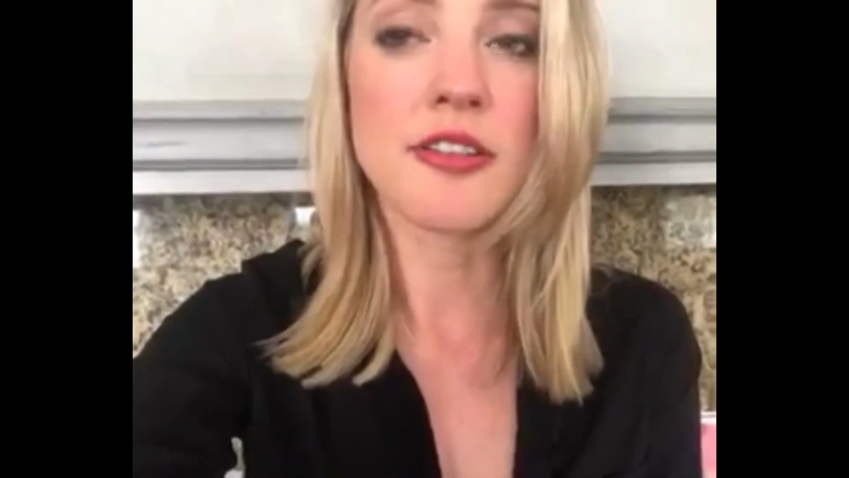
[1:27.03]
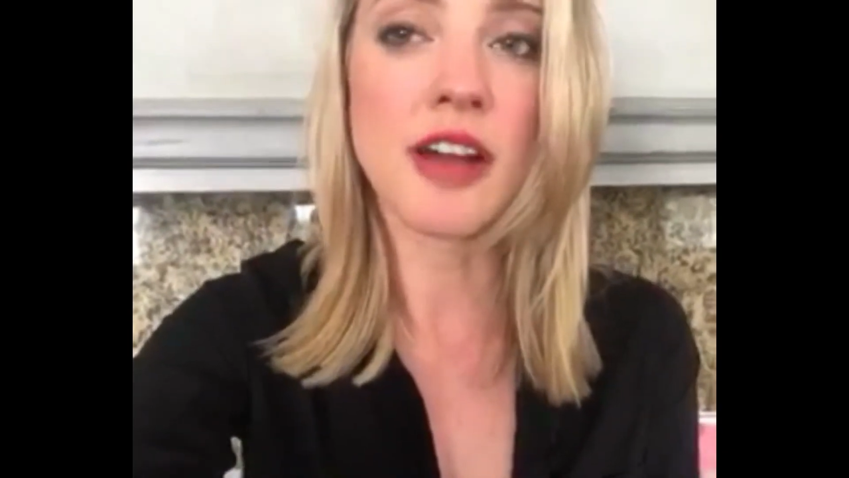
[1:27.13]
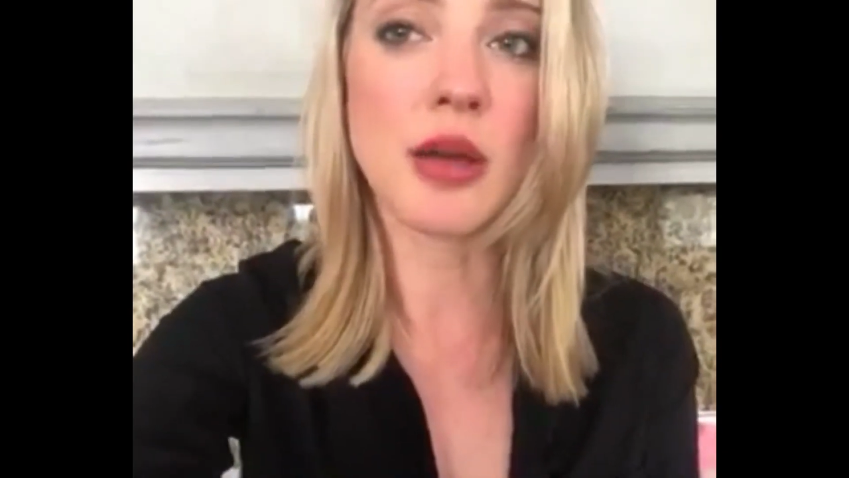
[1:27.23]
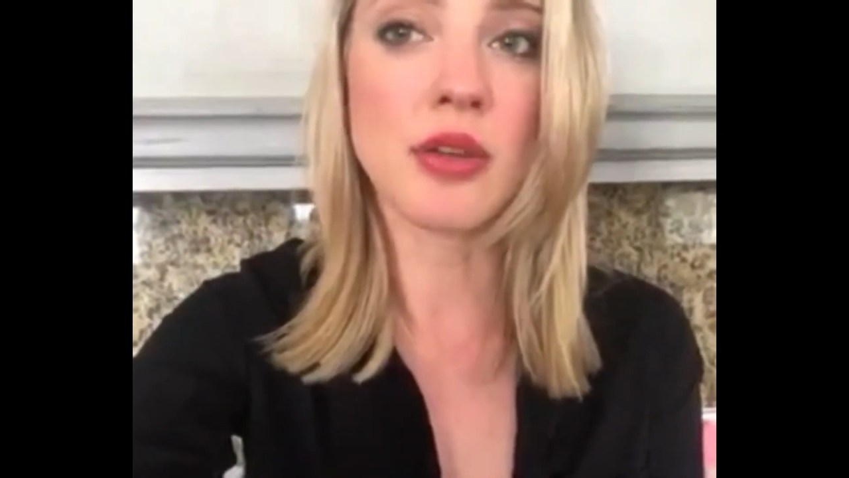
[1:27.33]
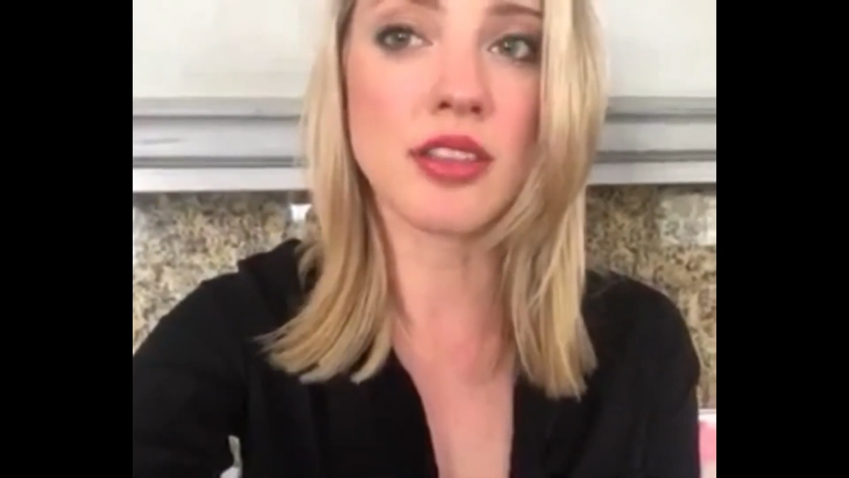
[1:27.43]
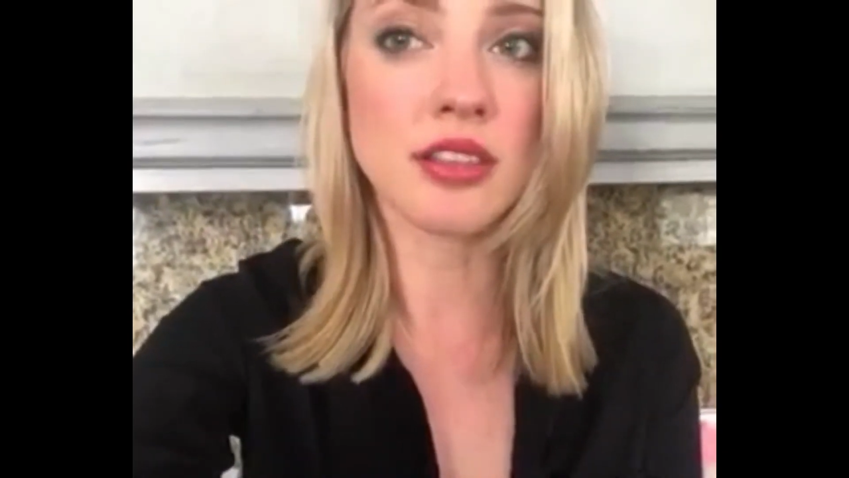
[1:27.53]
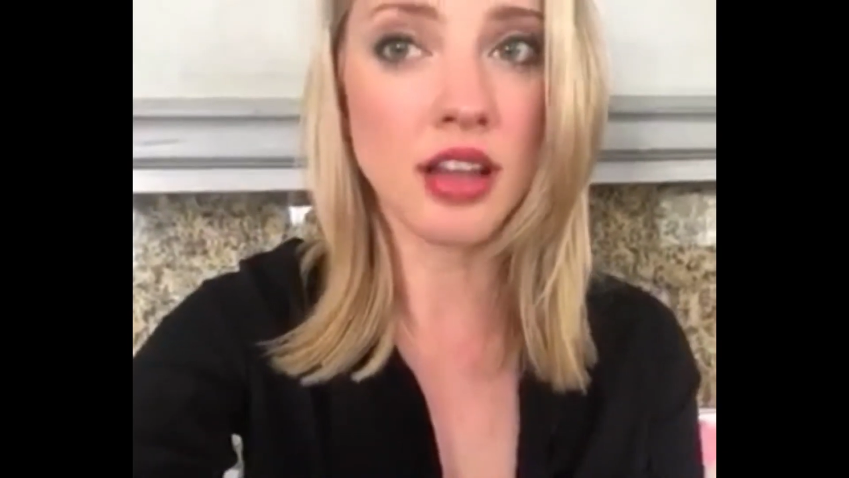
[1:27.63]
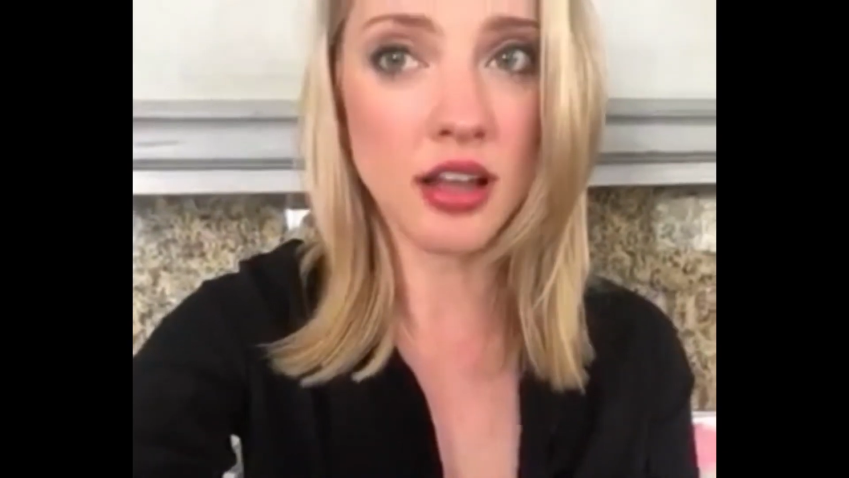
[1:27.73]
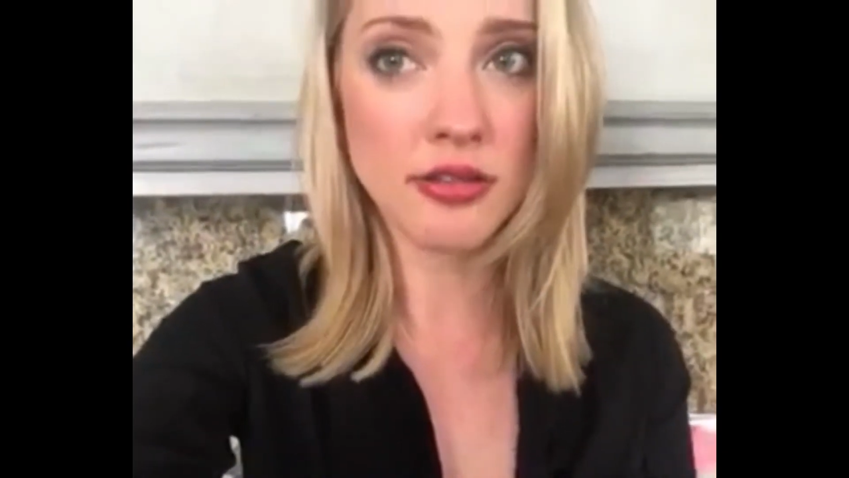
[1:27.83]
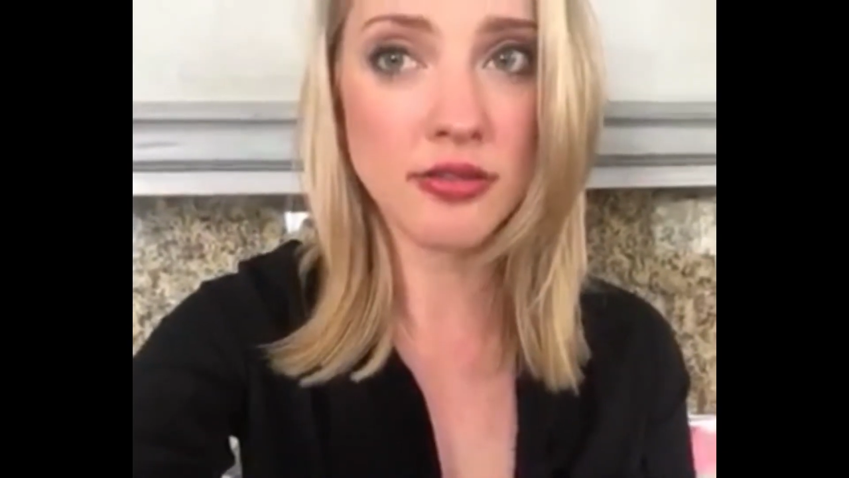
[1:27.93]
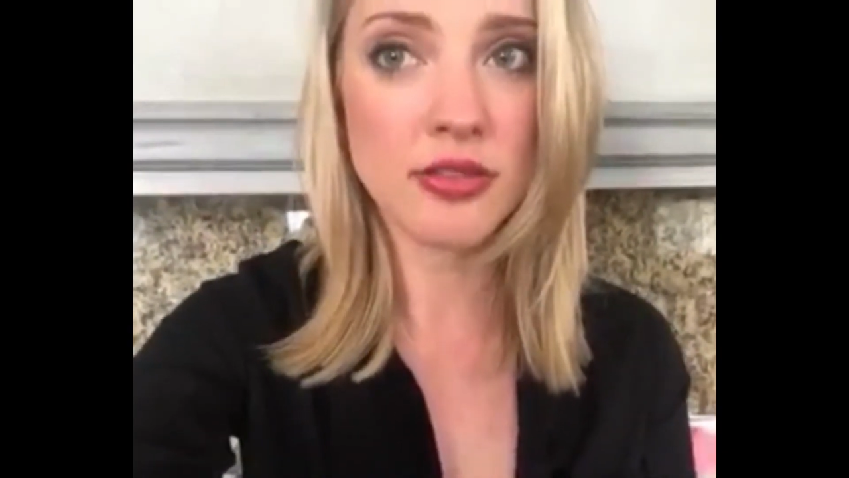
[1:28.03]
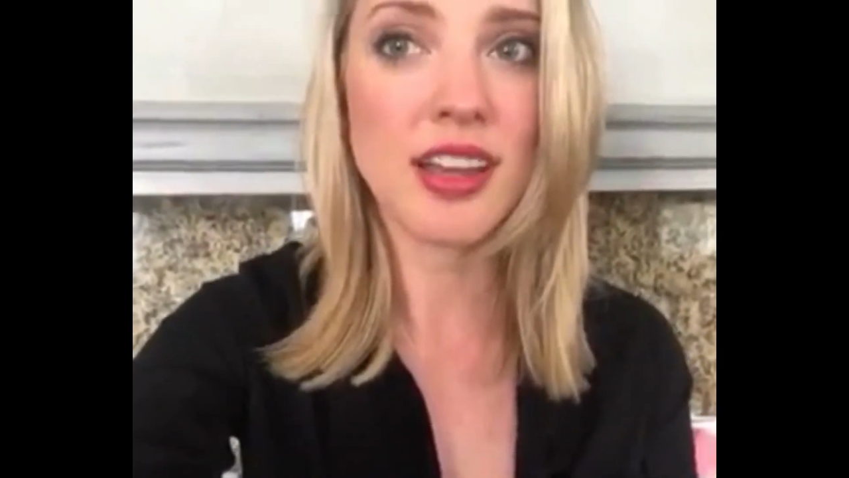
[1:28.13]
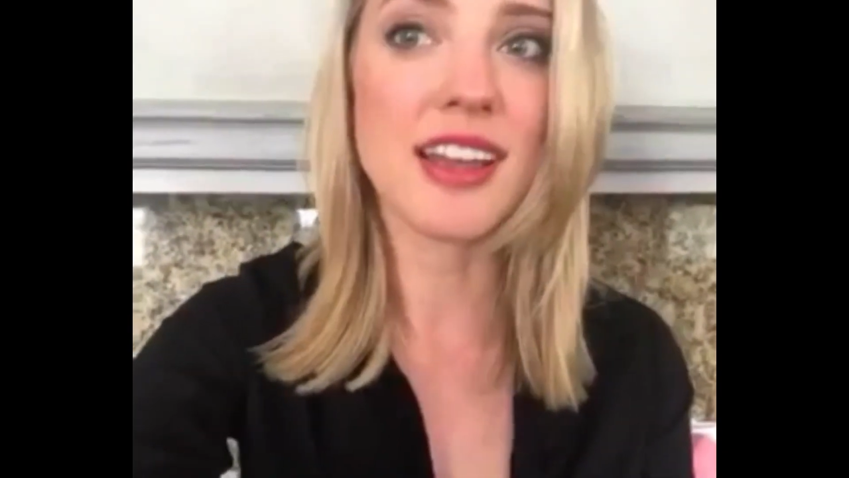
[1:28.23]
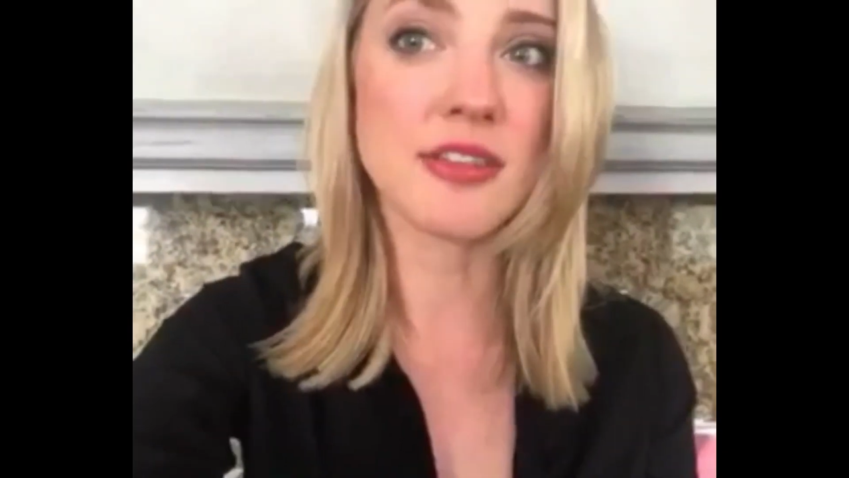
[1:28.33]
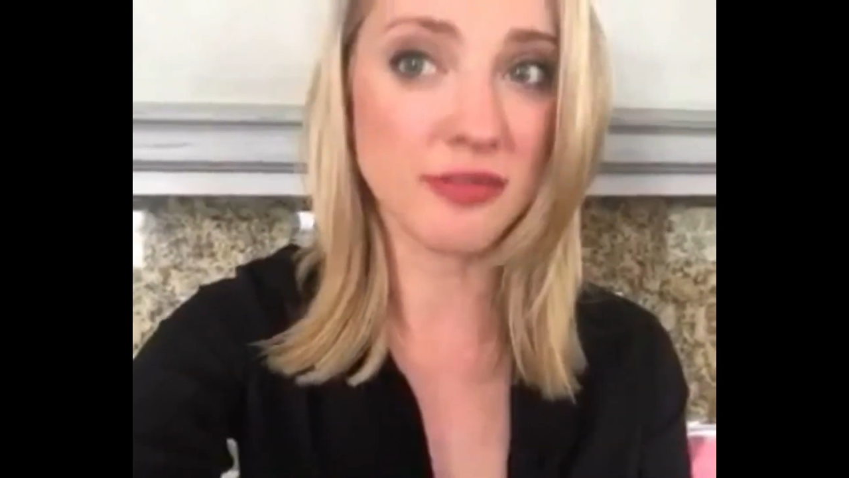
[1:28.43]
fight with love
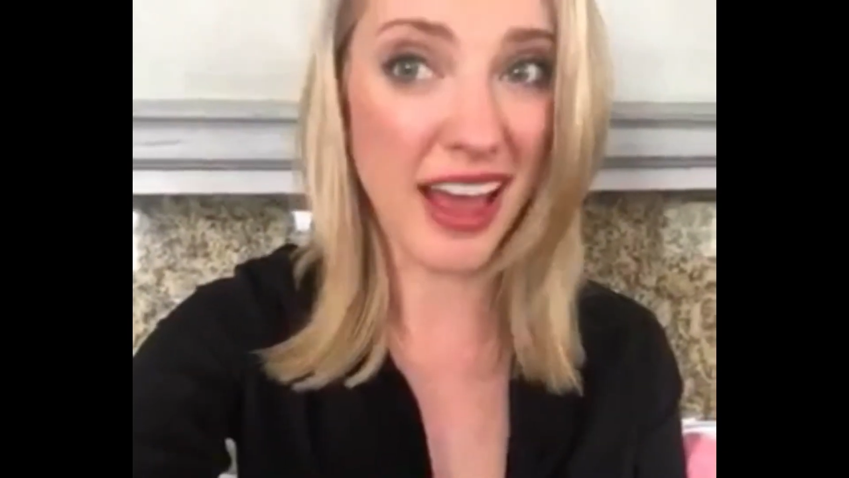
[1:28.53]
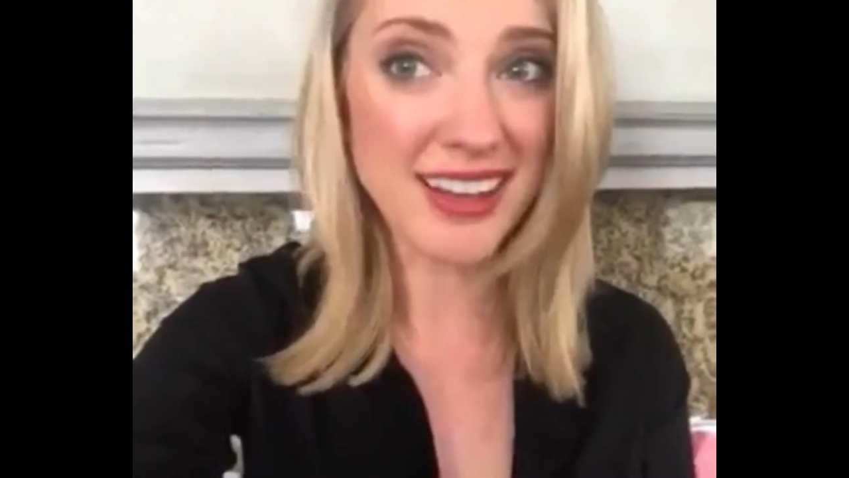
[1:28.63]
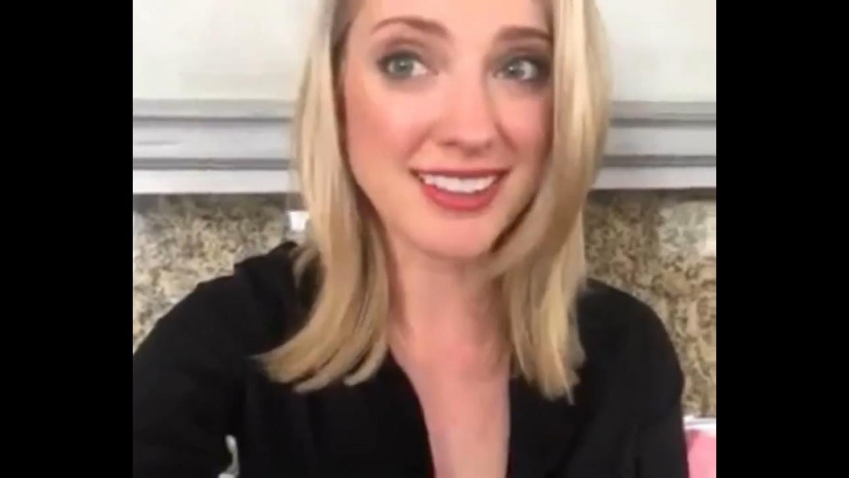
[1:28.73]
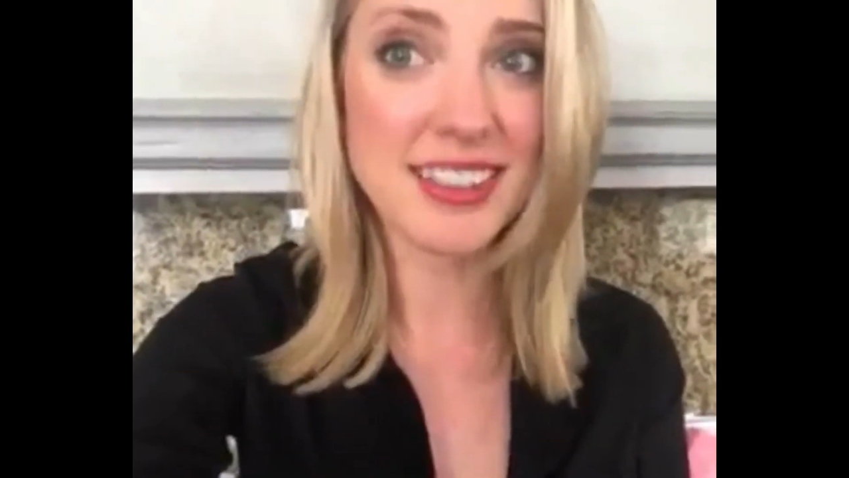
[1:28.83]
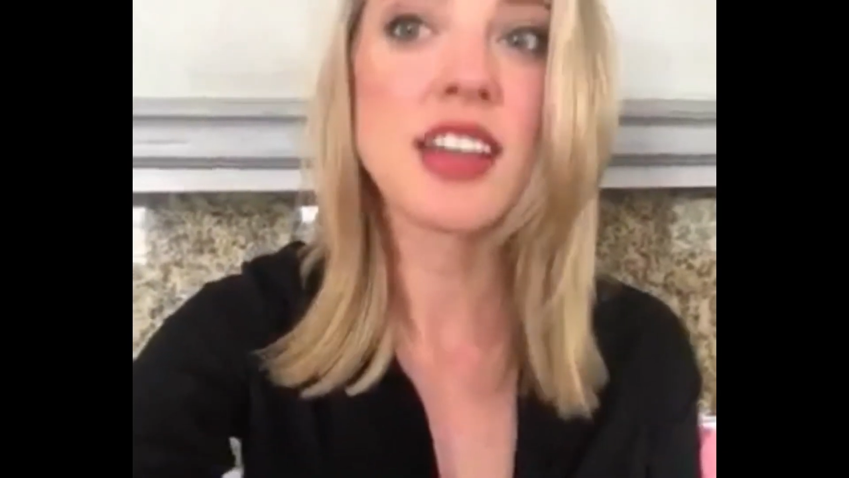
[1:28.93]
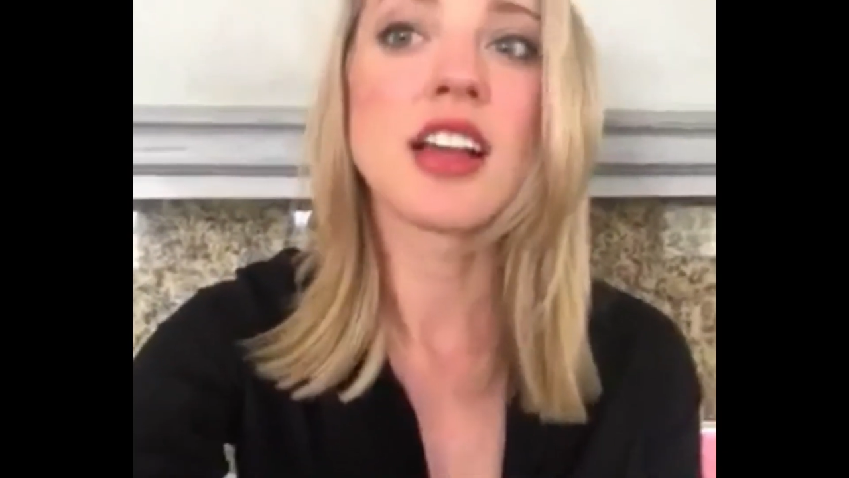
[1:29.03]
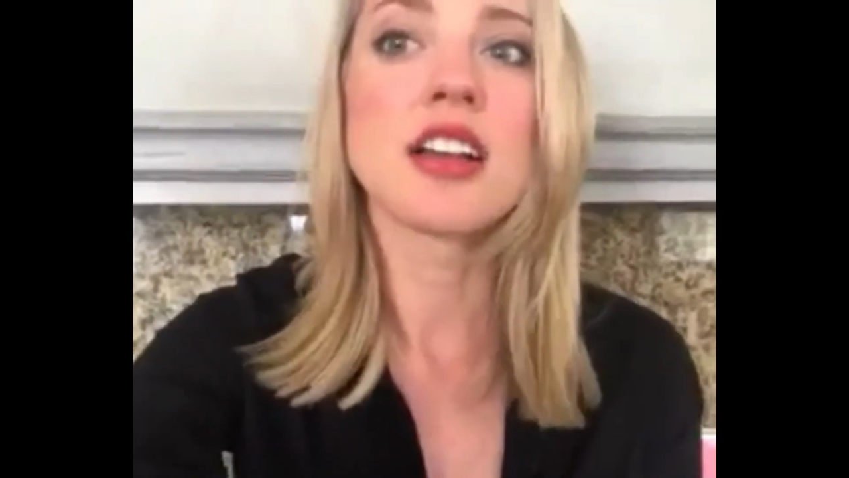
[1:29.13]
and facts.